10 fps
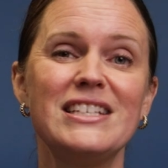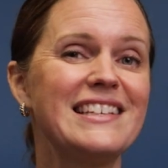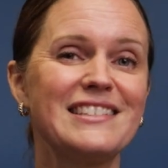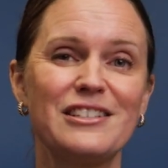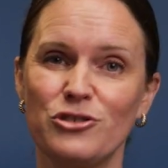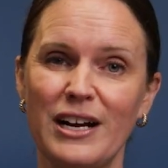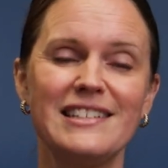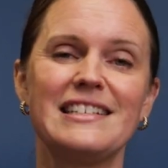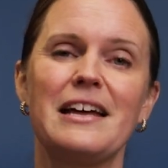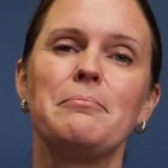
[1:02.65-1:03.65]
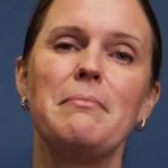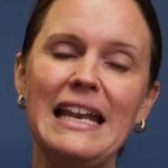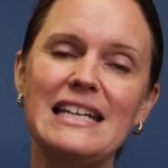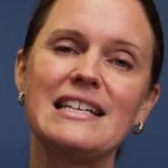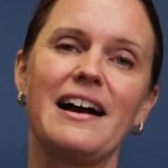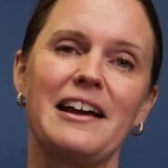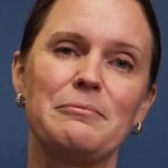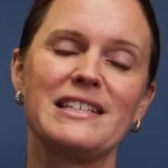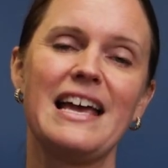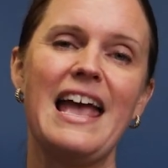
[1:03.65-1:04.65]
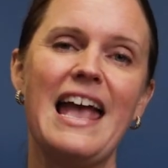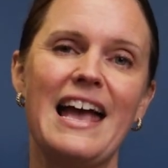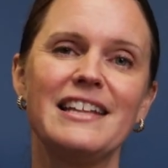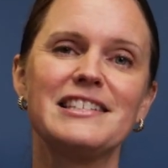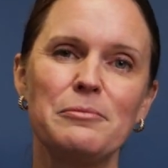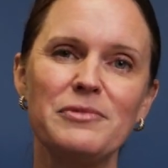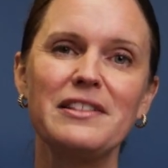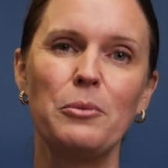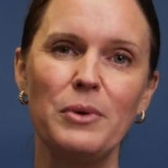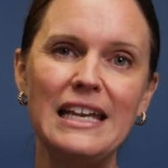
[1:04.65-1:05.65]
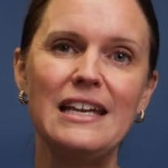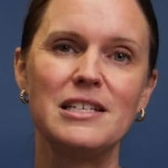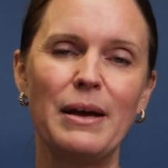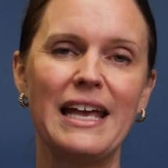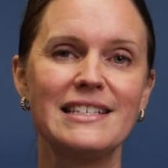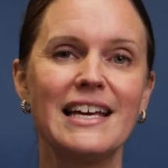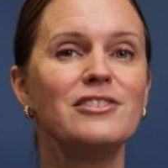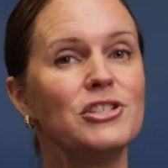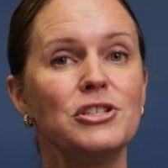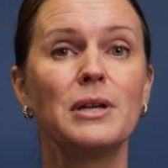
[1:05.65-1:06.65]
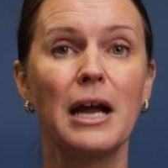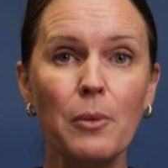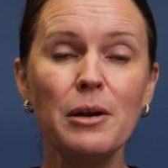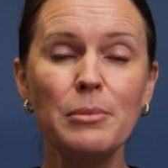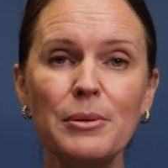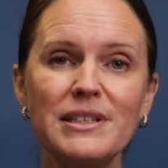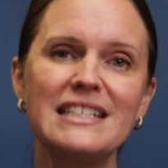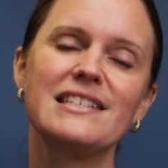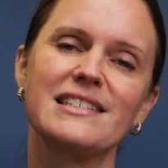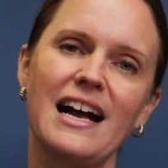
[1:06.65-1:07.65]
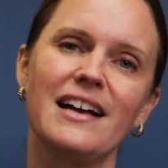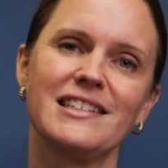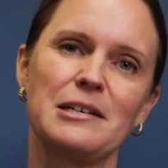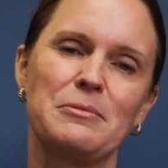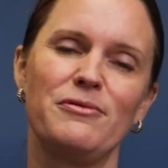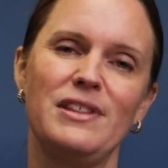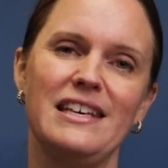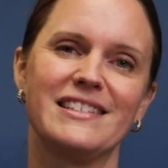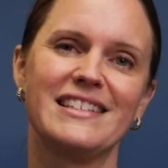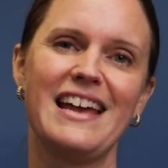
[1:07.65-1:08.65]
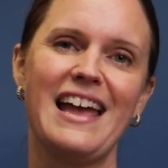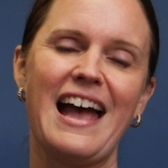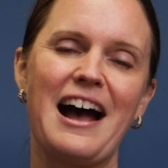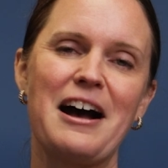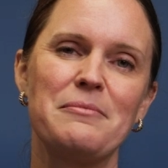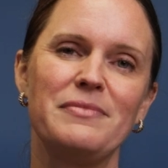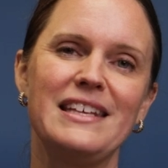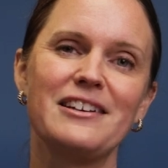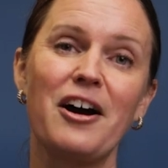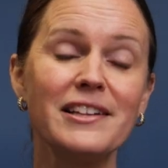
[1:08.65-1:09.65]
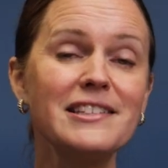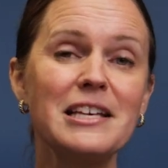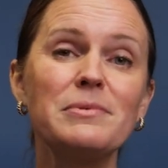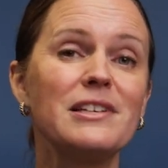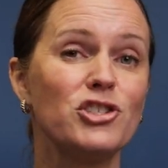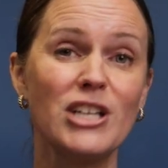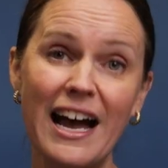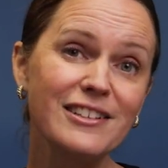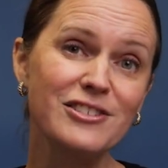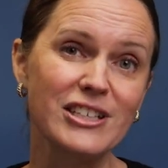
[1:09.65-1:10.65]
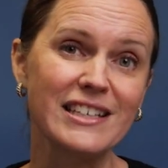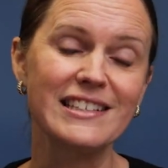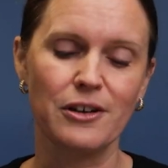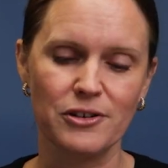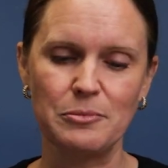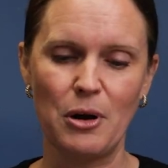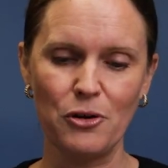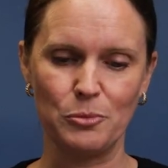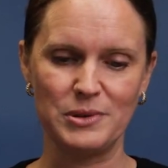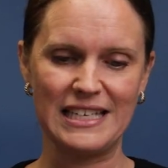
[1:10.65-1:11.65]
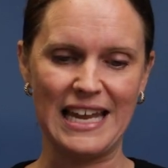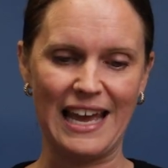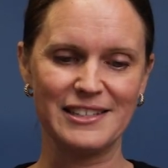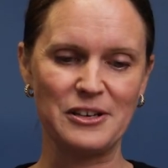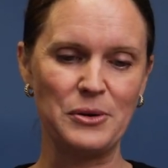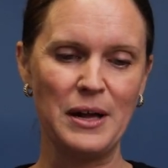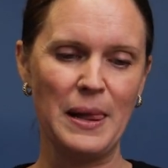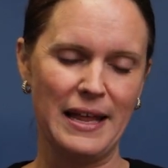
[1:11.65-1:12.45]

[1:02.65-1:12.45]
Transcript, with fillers: Jesus addressed it many times, and it's something that we need to pay attention to. And I want to be able to discuss some of these, um, these concepts and challenges in our small groups today. So,